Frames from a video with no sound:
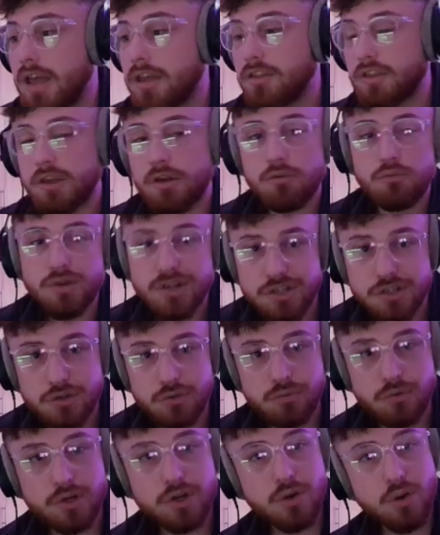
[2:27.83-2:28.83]
In the
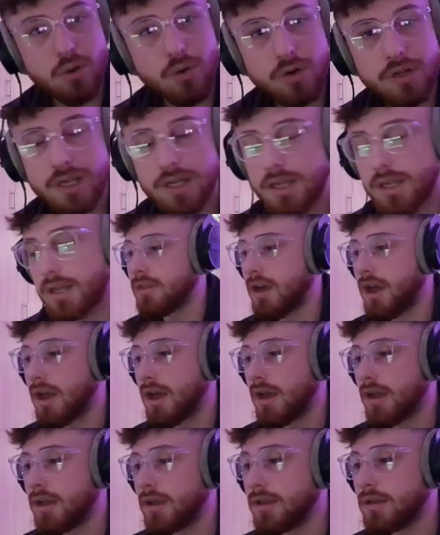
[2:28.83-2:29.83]
original recording,
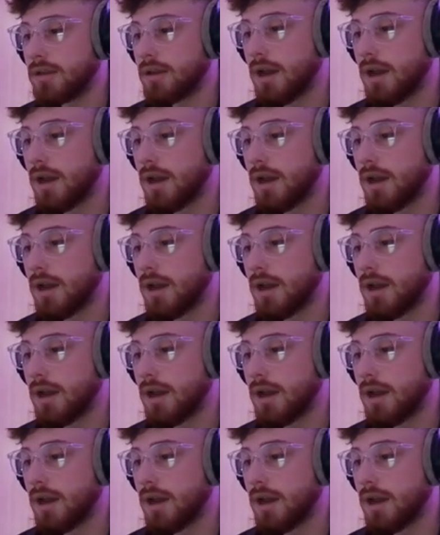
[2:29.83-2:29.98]
they